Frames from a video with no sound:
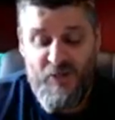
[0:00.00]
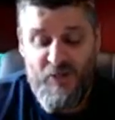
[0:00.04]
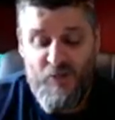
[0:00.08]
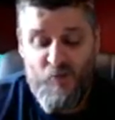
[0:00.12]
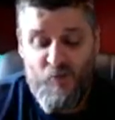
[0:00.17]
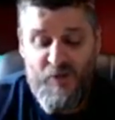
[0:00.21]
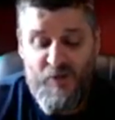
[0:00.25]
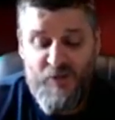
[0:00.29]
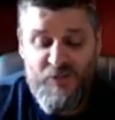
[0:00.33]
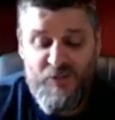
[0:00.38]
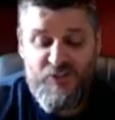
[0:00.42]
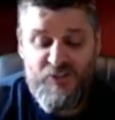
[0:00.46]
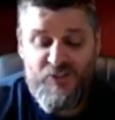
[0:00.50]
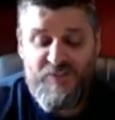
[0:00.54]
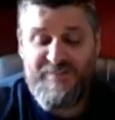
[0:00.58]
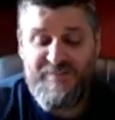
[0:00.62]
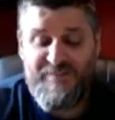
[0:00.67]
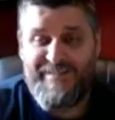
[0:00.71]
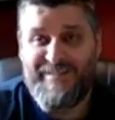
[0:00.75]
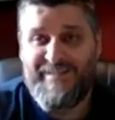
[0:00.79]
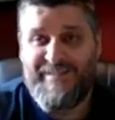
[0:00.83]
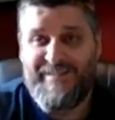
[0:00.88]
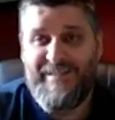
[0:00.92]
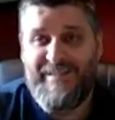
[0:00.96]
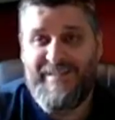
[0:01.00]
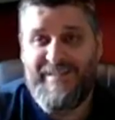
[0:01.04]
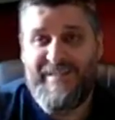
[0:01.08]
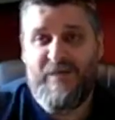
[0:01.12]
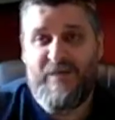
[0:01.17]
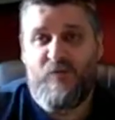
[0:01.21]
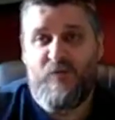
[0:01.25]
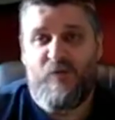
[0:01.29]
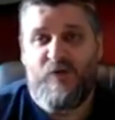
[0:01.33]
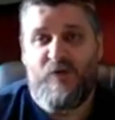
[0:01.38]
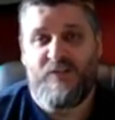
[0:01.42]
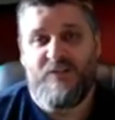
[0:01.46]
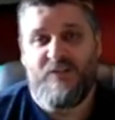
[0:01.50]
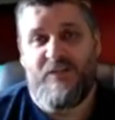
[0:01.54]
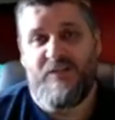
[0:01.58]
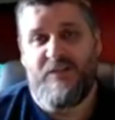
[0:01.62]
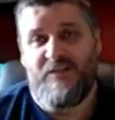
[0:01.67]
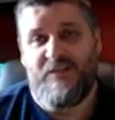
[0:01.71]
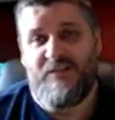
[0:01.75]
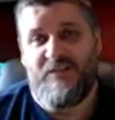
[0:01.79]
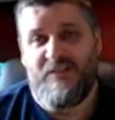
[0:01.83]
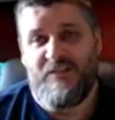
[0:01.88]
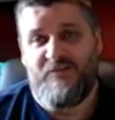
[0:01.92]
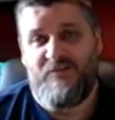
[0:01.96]
we can just delete what's in
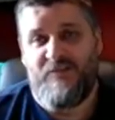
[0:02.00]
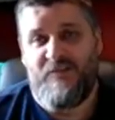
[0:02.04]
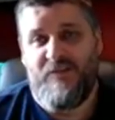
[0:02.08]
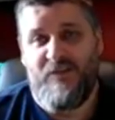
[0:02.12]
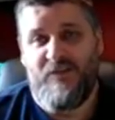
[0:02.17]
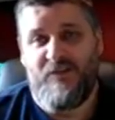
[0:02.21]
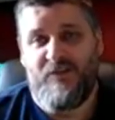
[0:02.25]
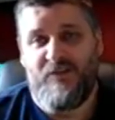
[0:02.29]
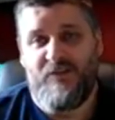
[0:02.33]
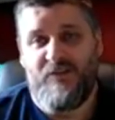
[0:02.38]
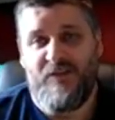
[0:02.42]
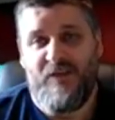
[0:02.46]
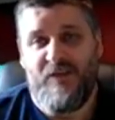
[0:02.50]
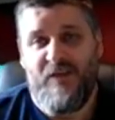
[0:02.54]
this field,